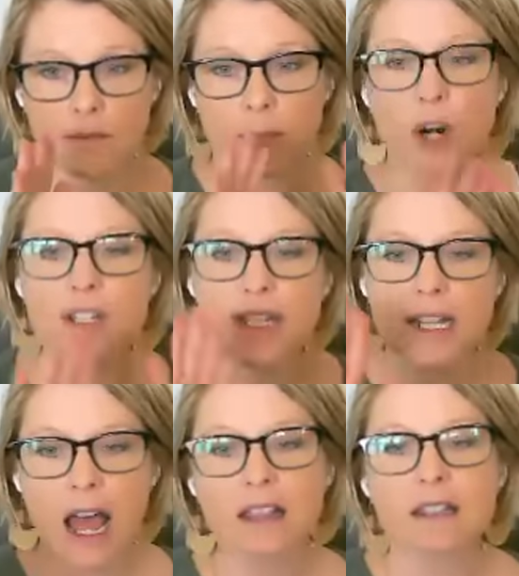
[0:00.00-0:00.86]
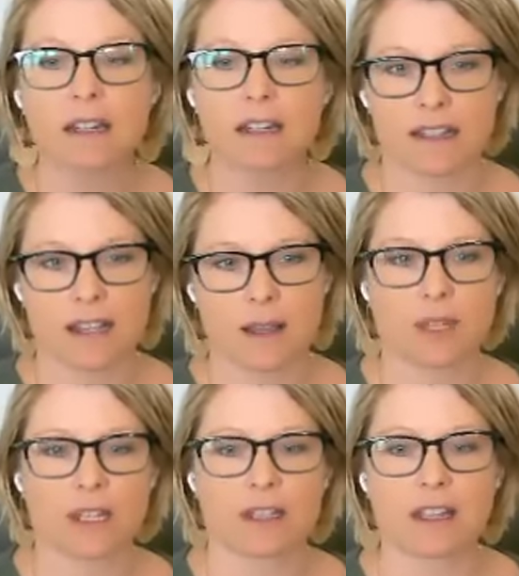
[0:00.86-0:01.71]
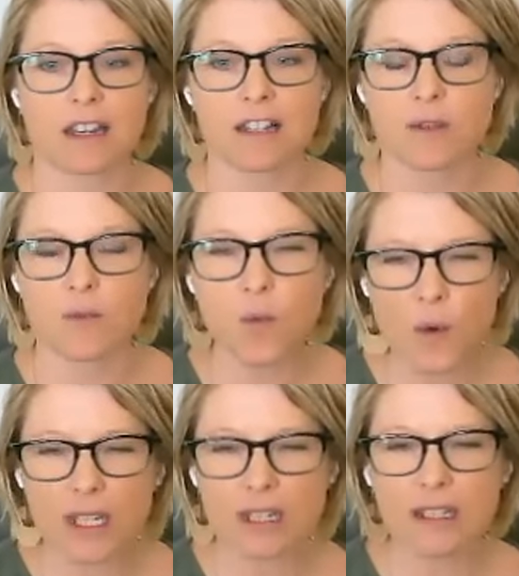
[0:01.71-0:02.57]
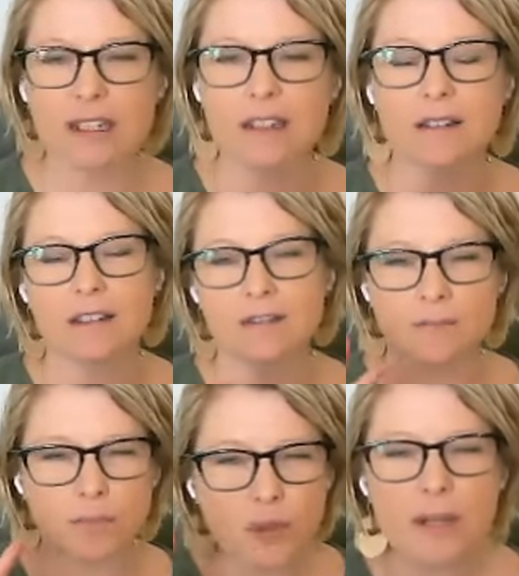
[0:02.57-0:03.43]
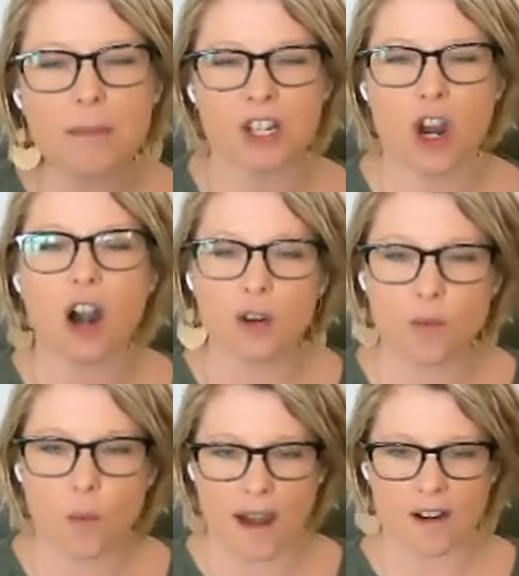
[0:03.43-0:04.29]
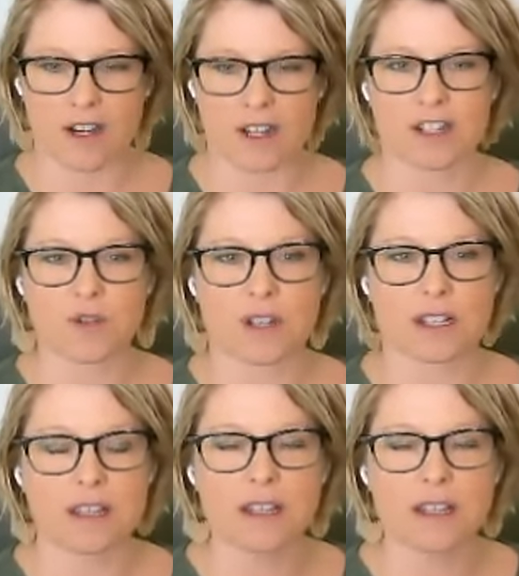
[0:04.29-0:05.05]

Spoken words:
personality is something that is really pretty much hardwired into us.